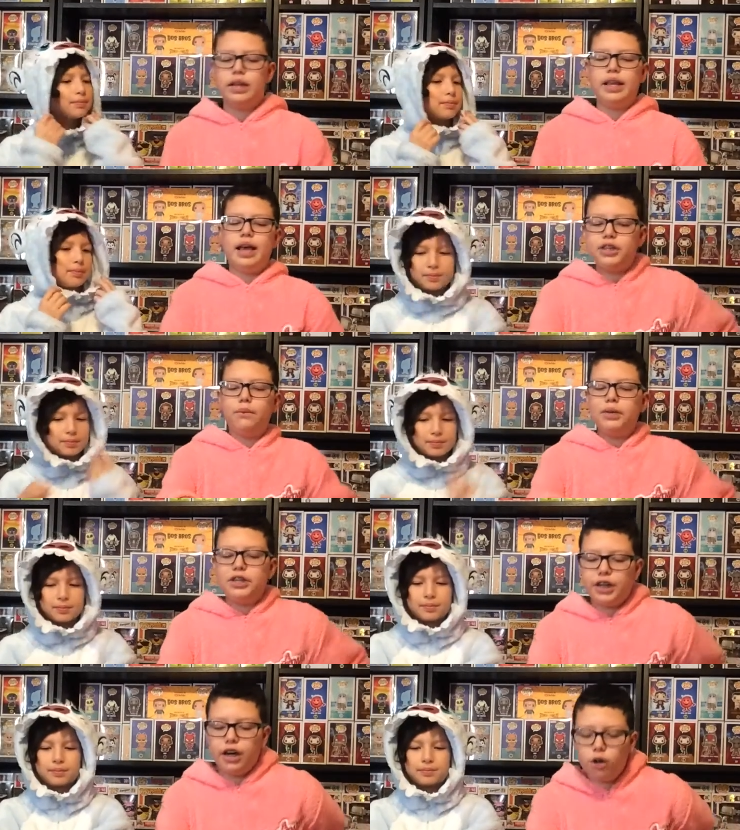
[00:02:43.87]
Speaker 1: And now we
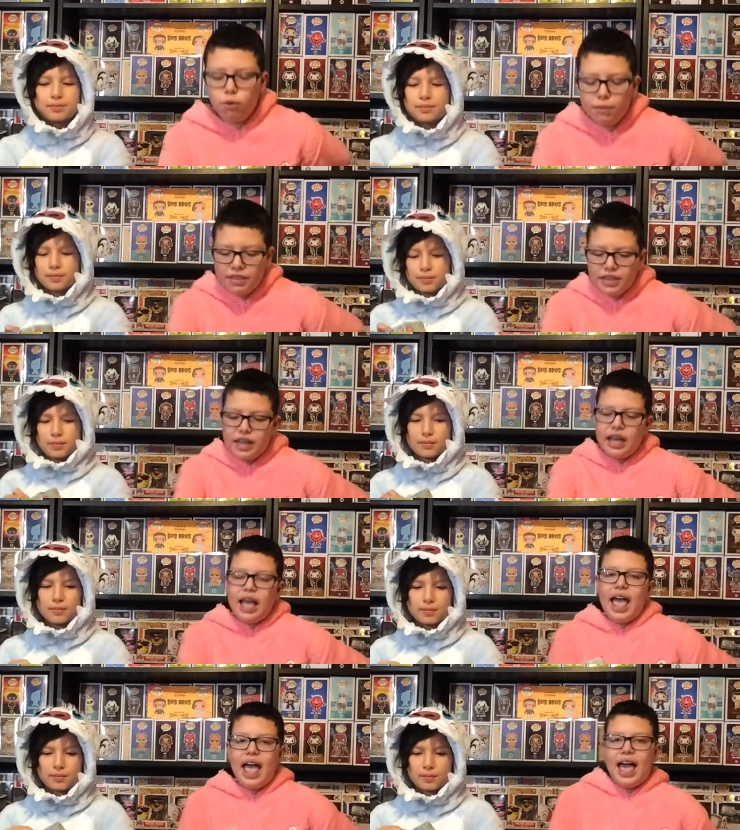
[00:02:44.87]
shall open the
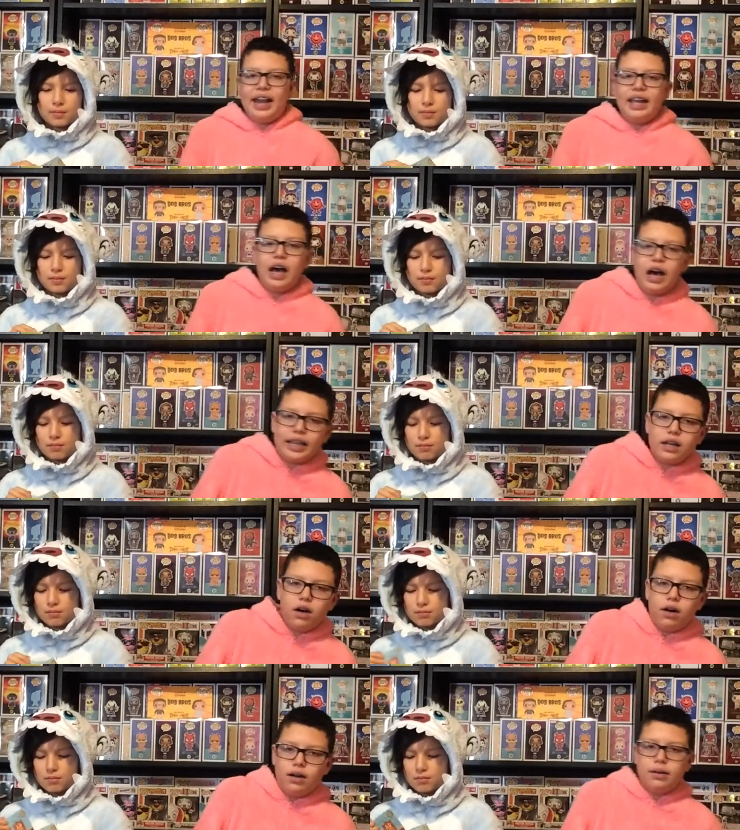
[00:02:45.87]
Ad
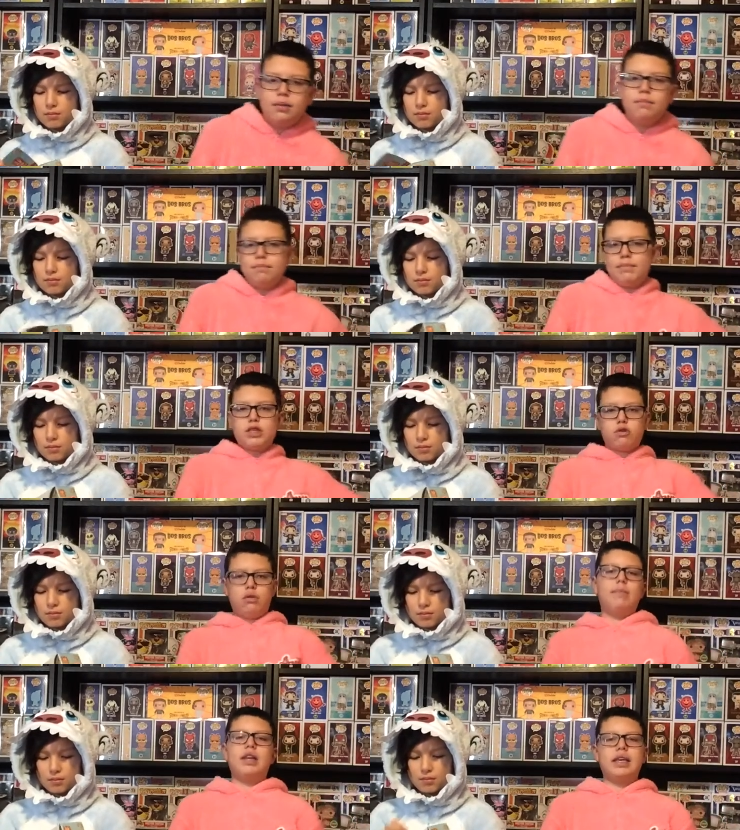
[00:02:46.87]
Icon Mr.
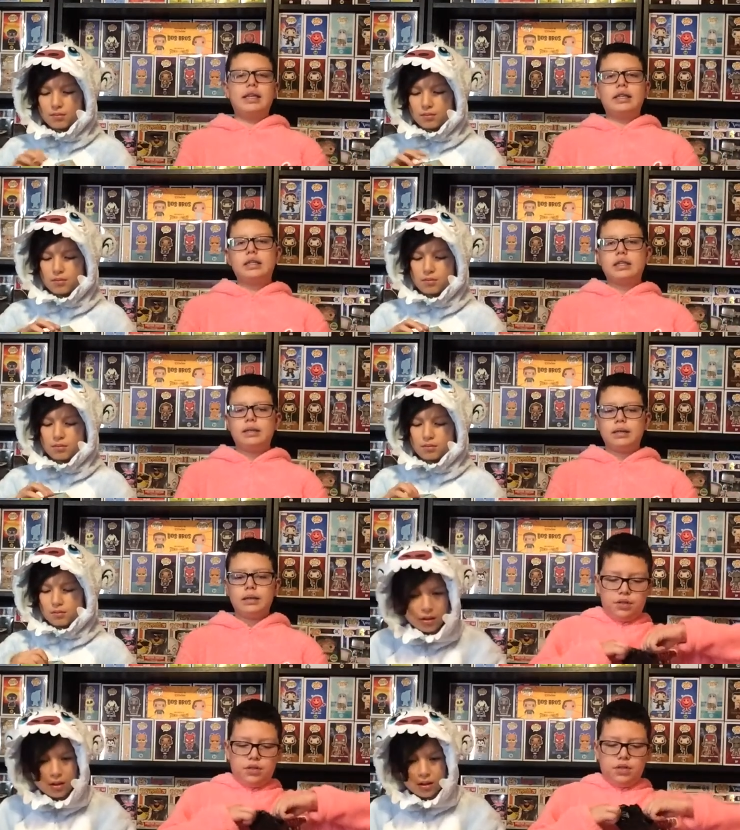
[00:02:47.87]
Nice.
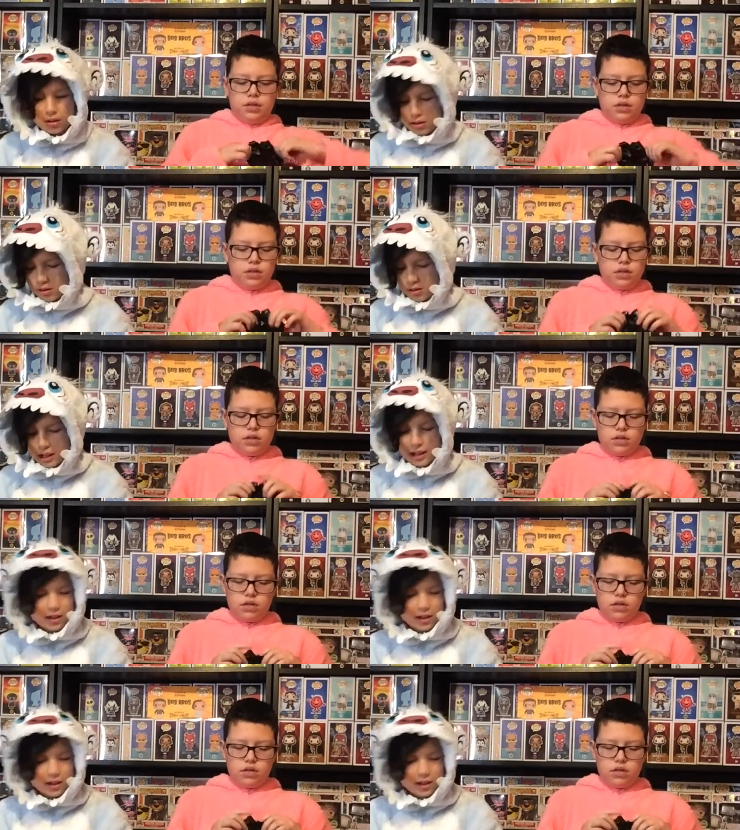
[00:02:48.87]
I